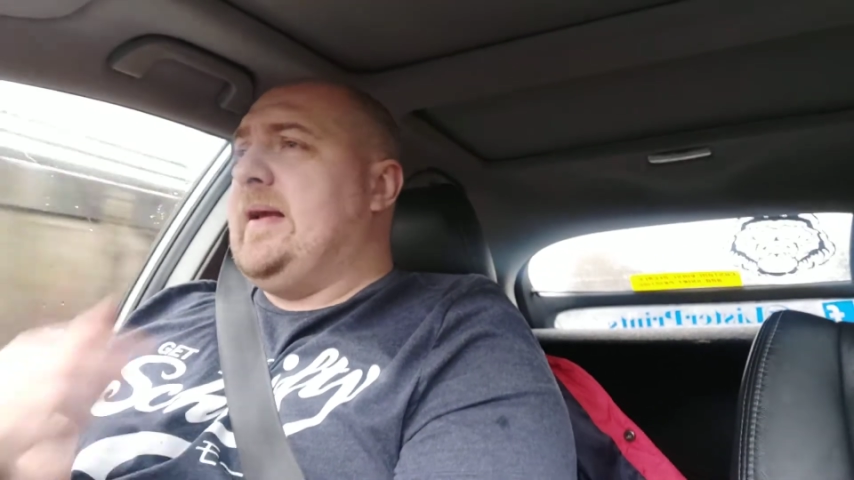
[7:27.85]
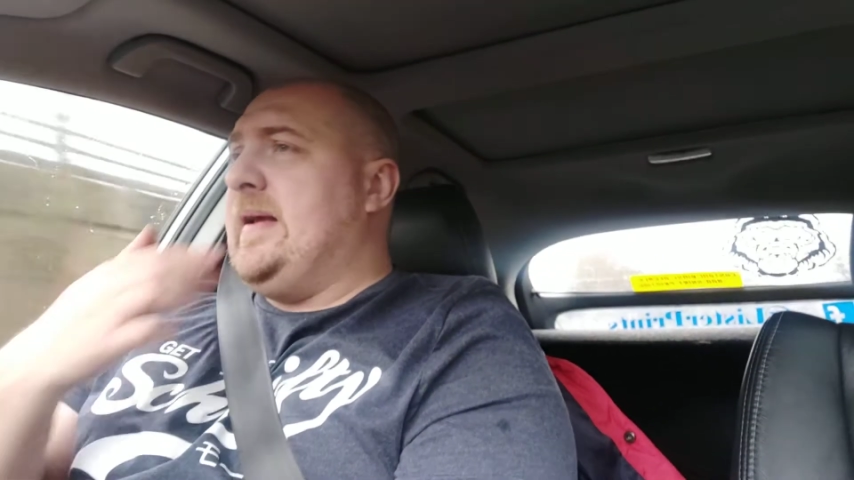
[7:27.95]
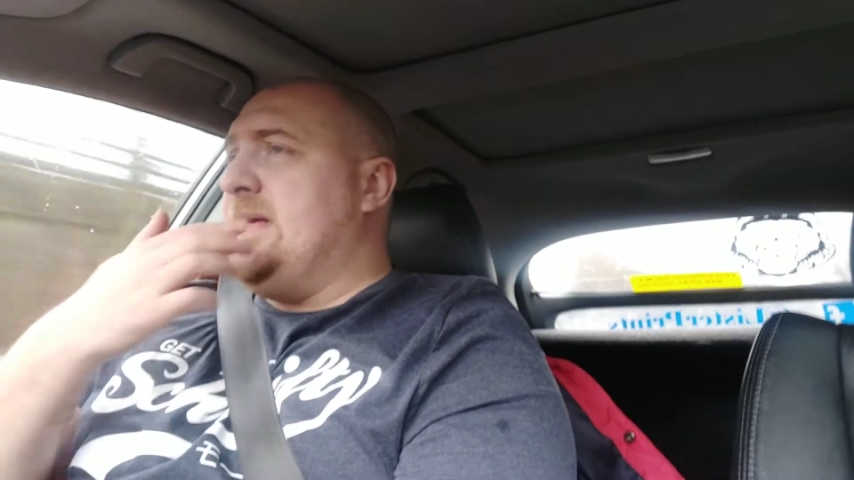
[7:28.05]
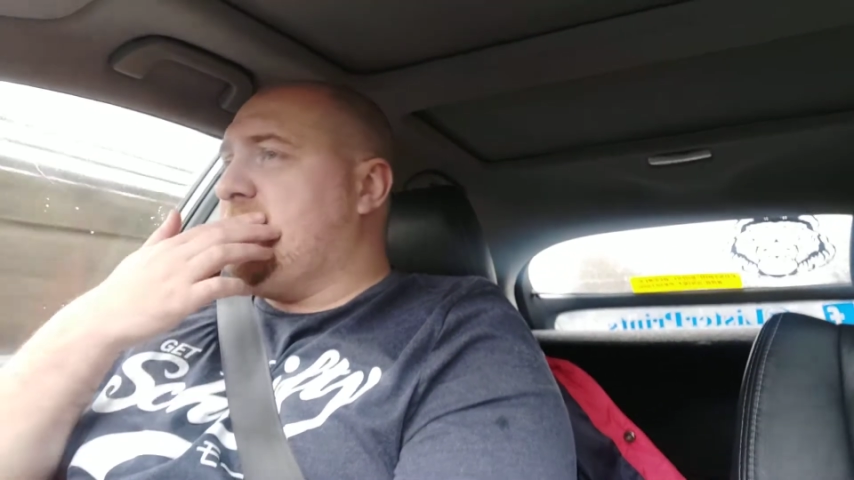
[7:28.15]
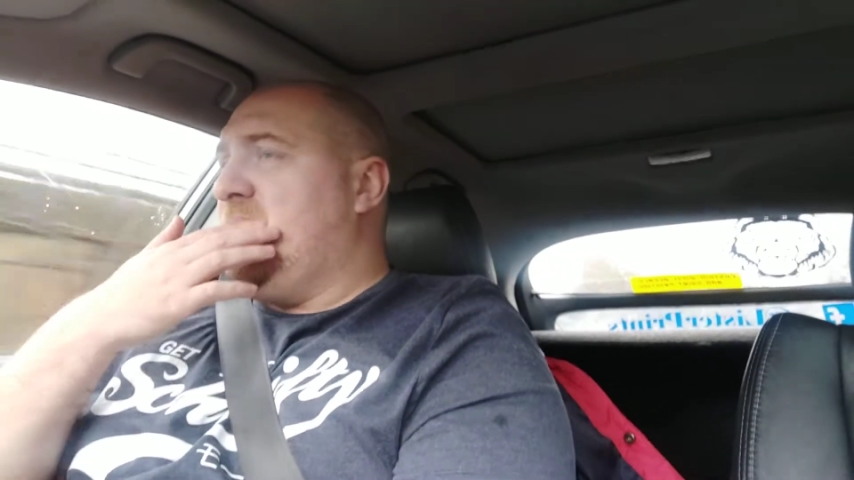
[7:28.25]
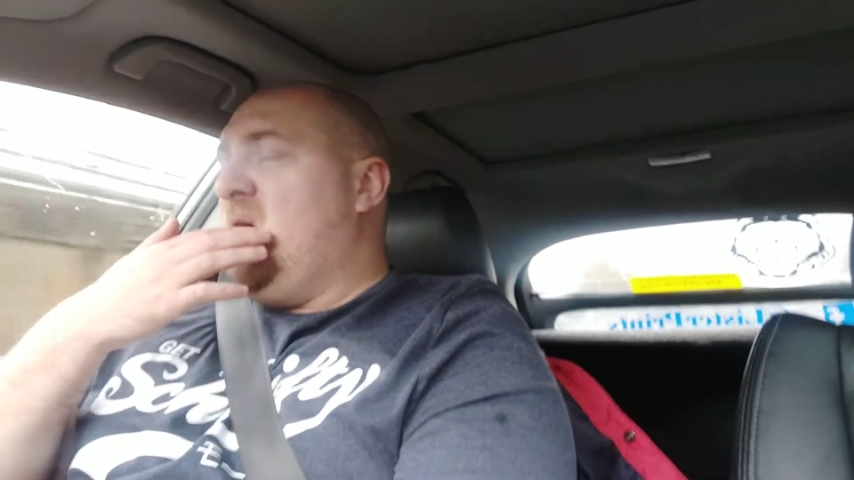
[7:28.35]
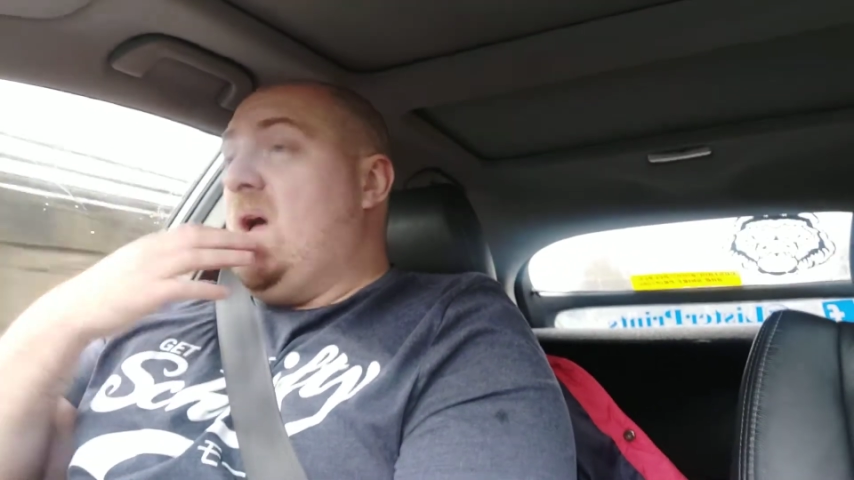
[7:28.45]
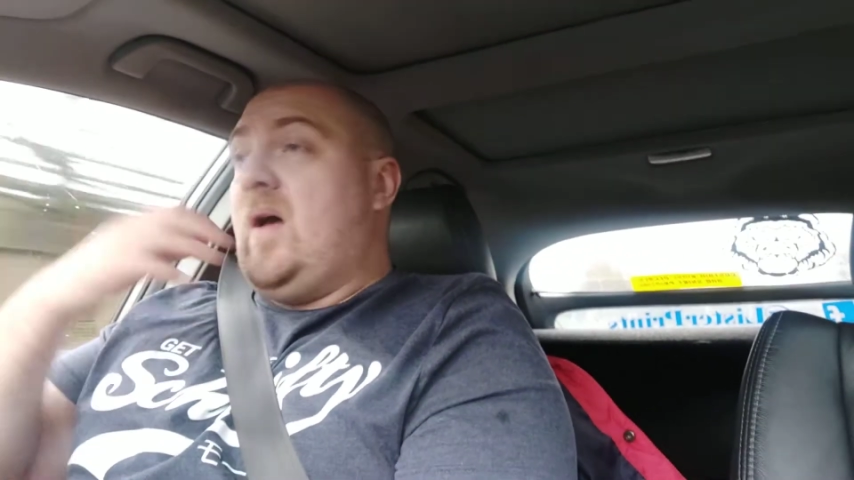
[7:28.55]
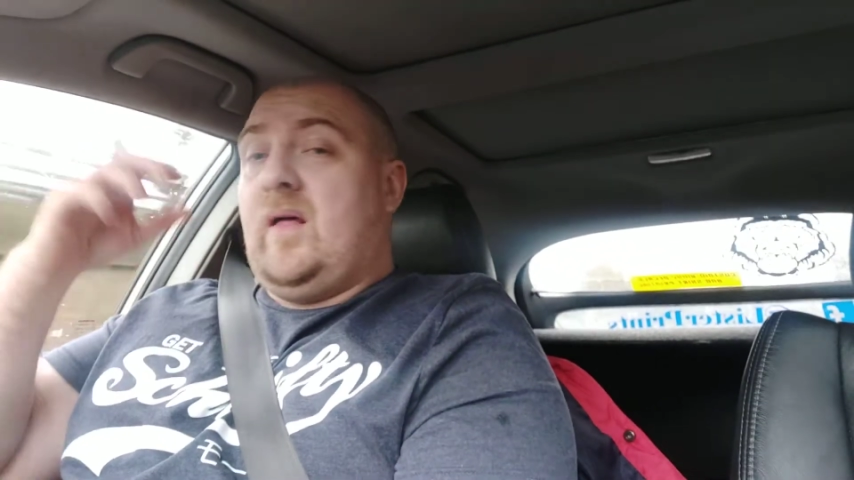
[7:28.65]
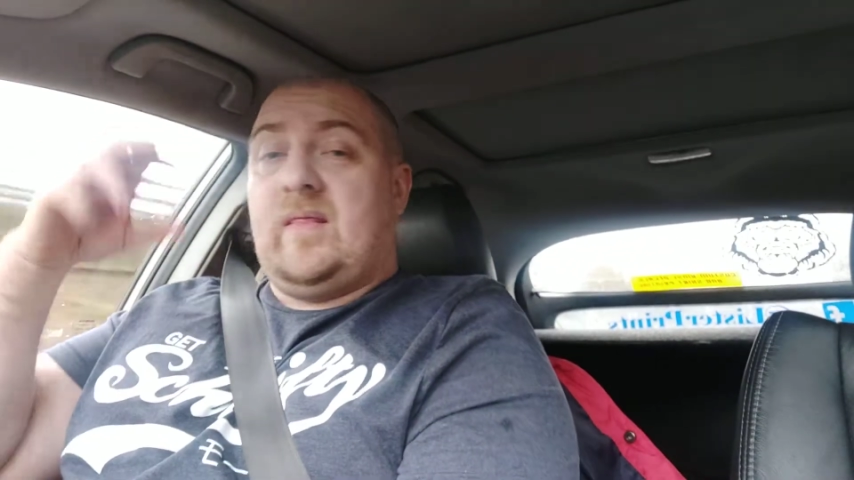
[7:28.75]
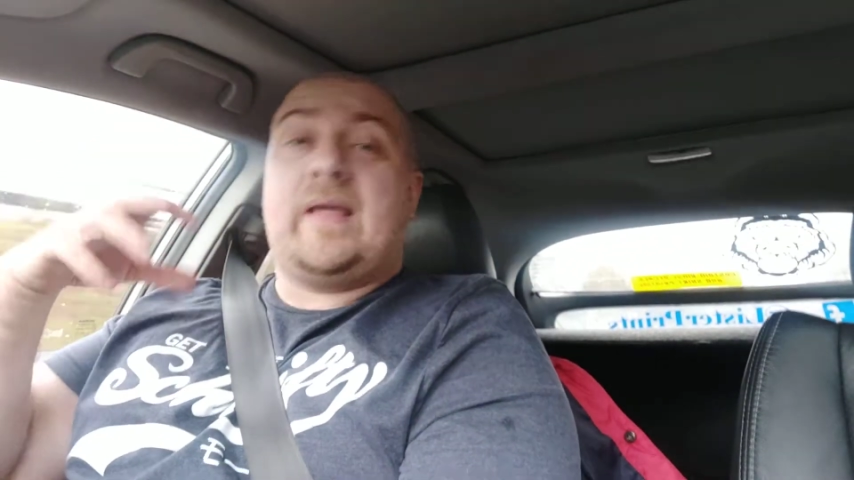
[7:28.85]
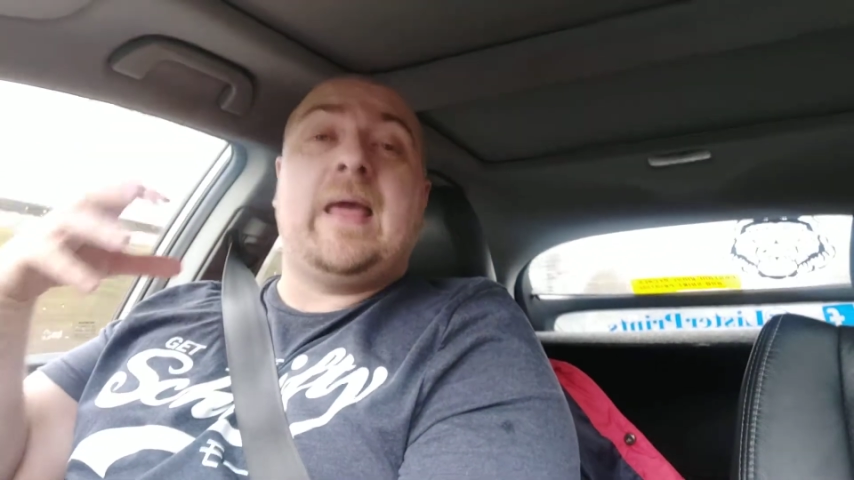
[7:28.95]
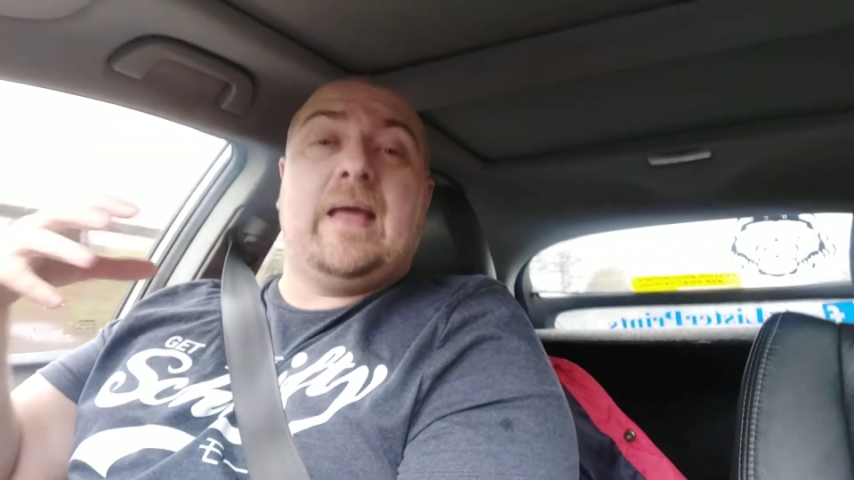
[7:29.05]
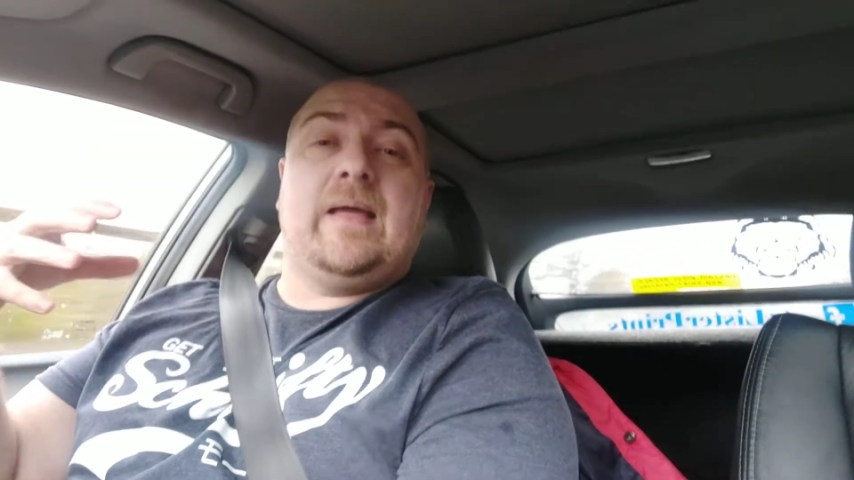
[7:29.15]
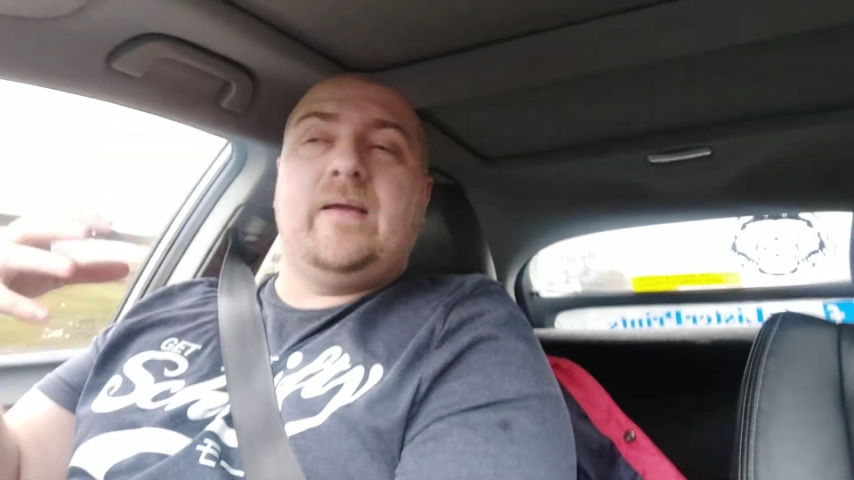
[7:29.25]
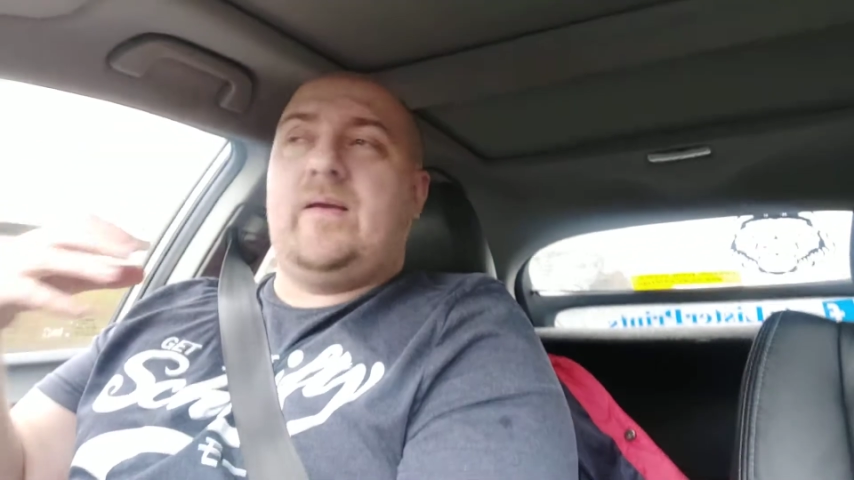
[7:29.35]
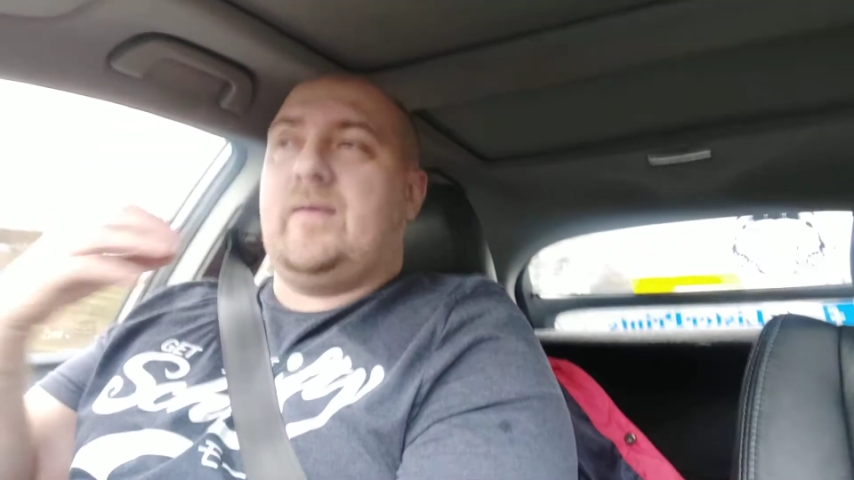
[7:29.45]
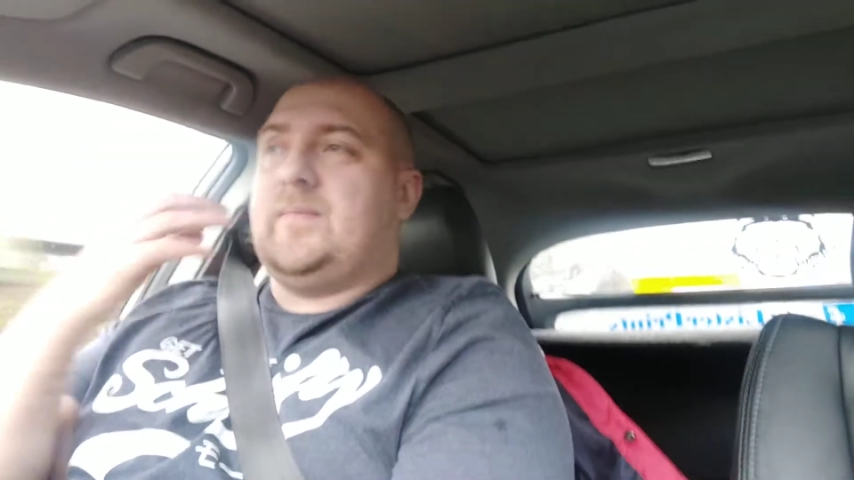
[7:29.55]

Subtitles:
is the king.